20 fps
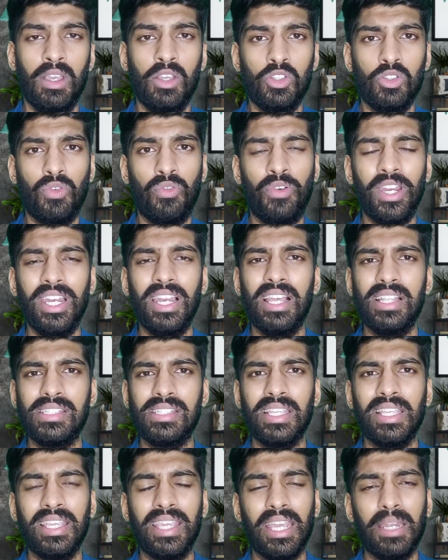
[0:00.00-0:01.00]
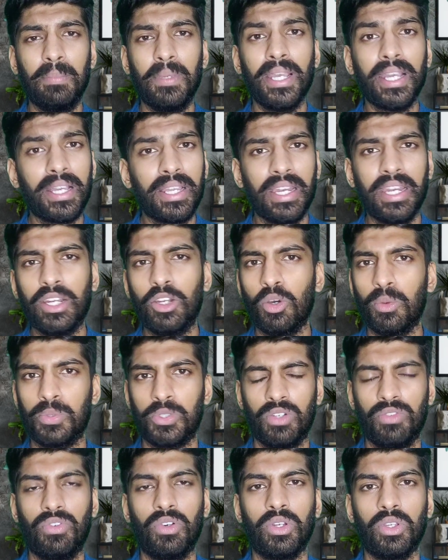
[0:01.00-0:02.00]
So freelancing can be a great
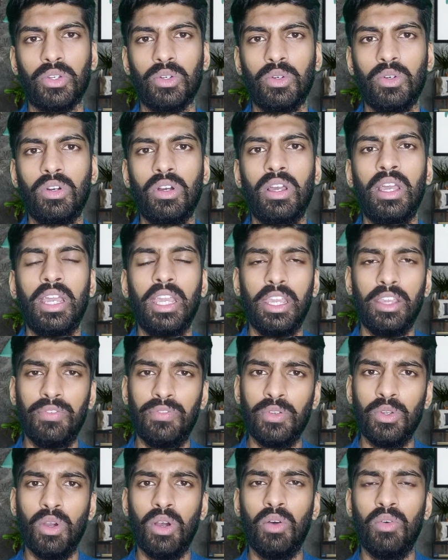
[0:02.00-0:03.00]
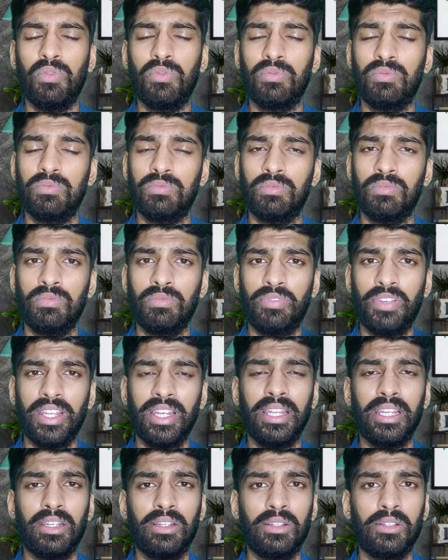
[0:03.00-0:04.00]
option for you if you are
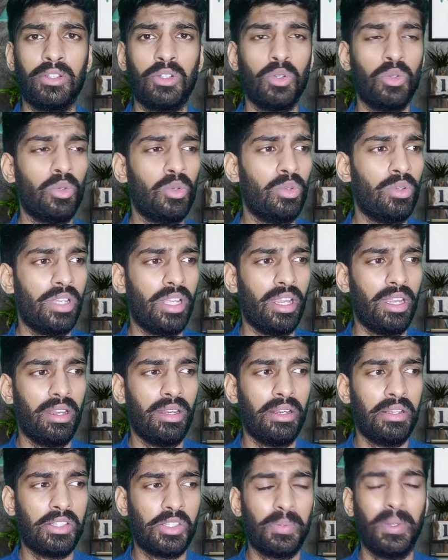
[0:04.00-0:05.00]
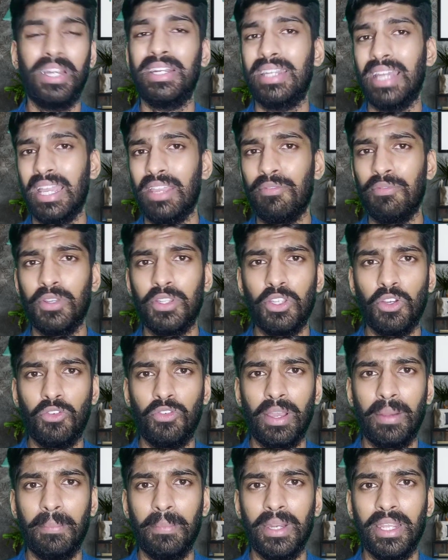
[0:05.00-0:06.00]
feeling to spend time with your
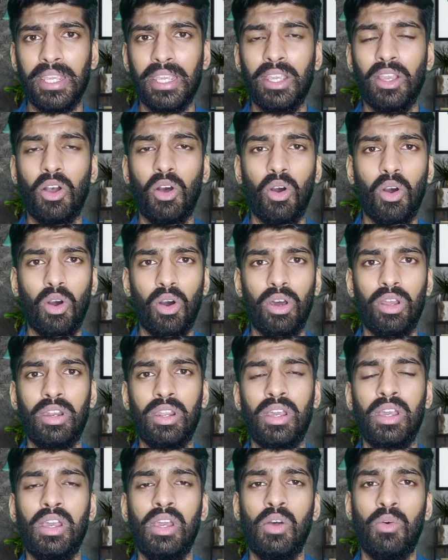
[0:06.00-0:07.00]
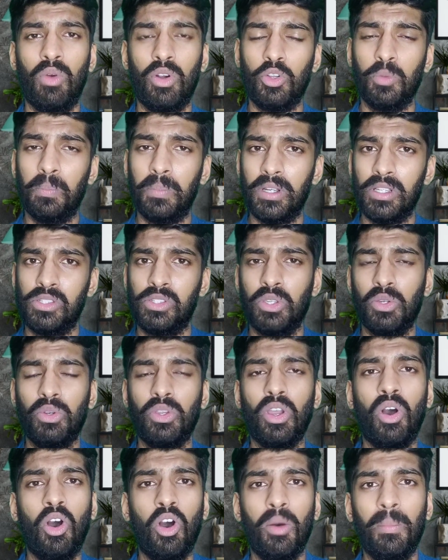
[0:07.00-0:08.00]
family or want to pursue
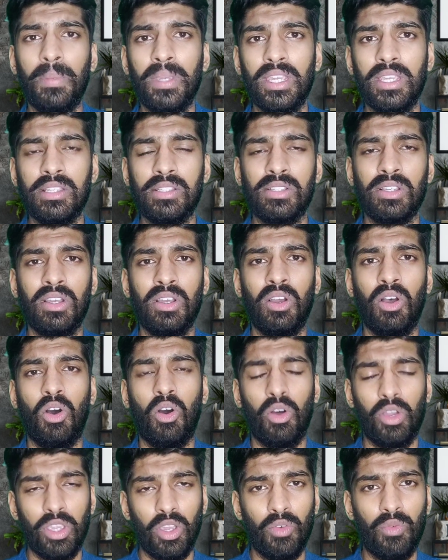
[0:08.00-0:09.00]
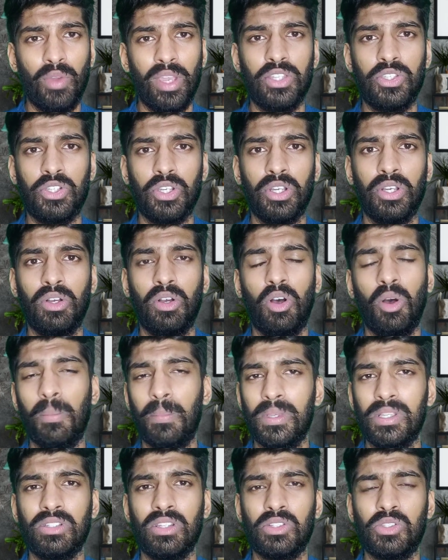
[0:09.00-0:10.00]
your hobbies or your venture or
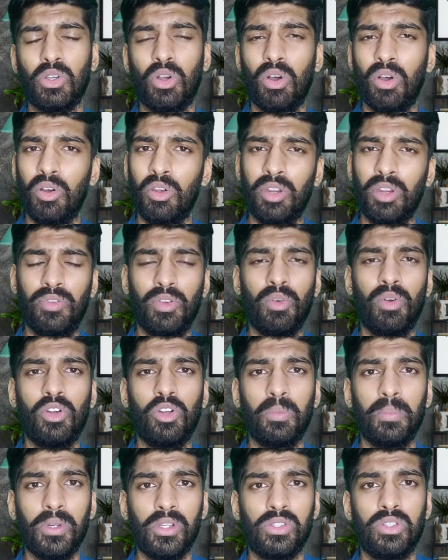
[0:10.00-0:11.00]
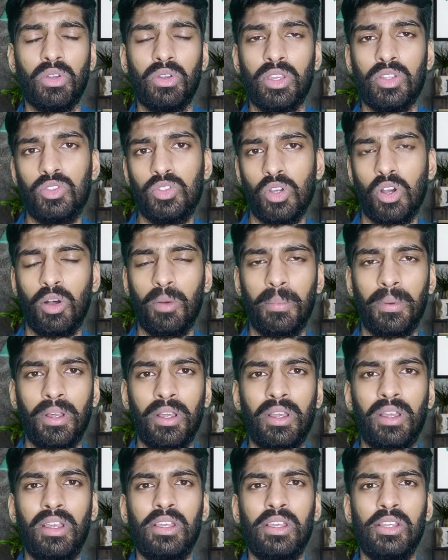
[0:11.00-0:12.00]
business, or if you want to pursue your job.
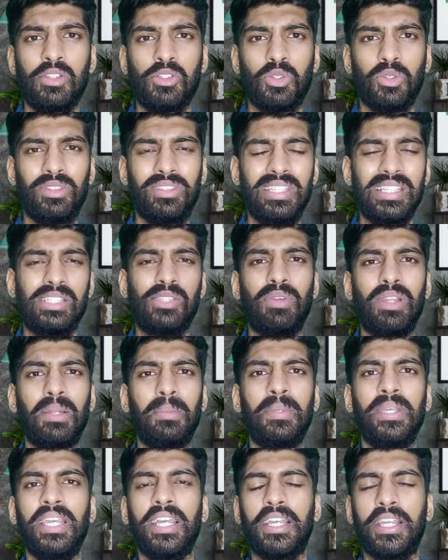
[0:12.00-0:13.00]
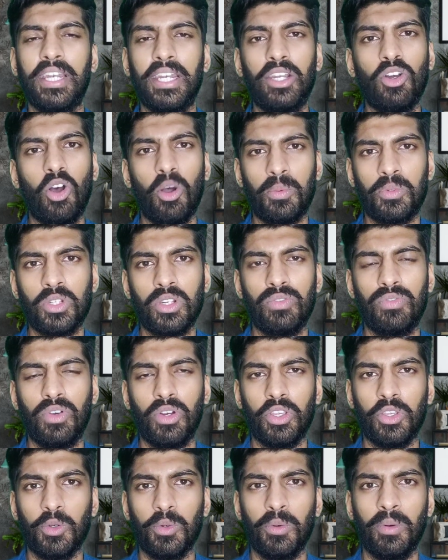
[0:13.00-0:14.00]
So this will be a great option
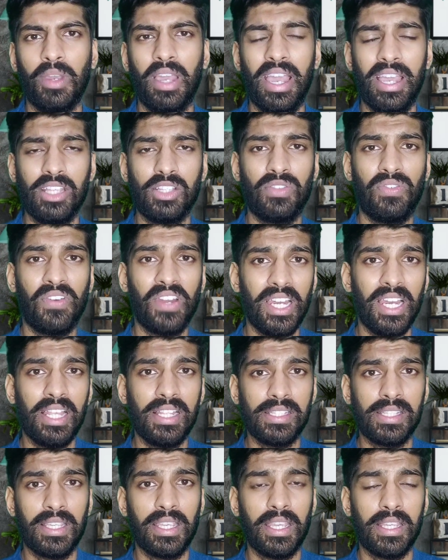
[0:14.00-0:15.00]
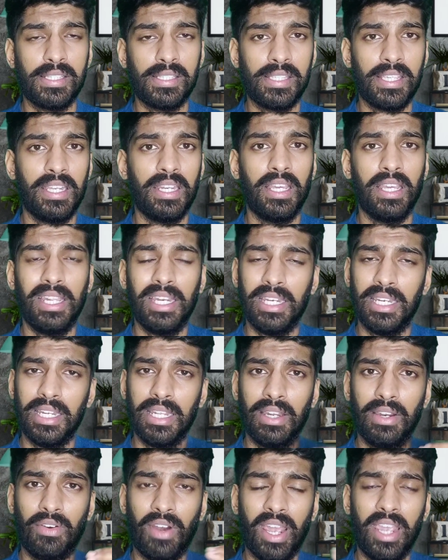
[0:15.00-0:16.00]
for you, as freelancing has seen a
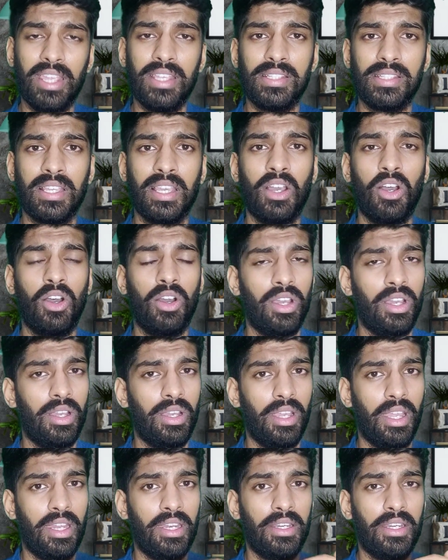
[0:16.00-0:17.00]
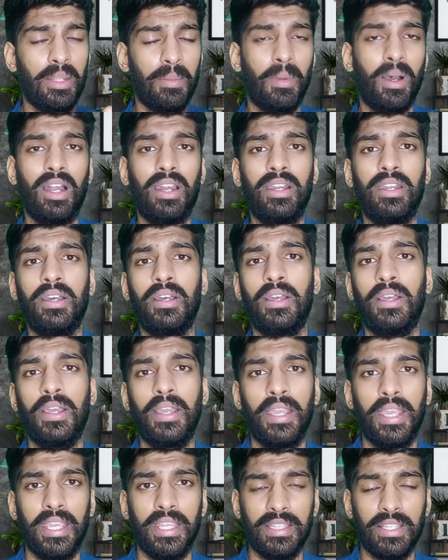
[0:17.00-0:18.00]
rise and demand
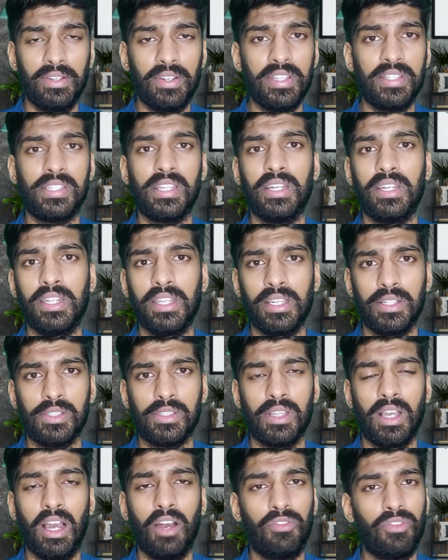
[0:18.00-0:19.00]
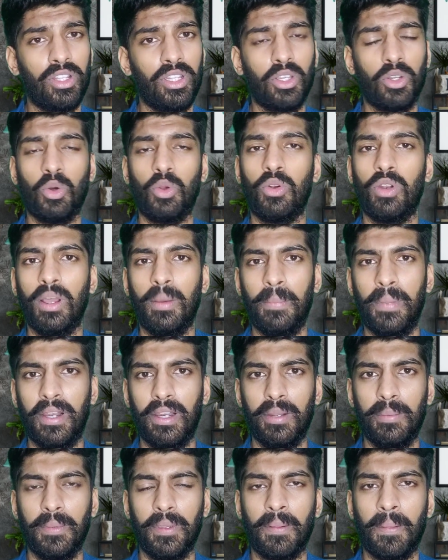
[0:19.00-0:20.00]
in the recent years after the corona
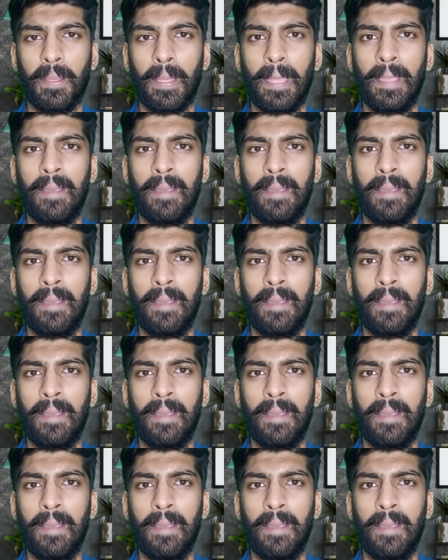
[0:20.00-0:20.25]
pandemic.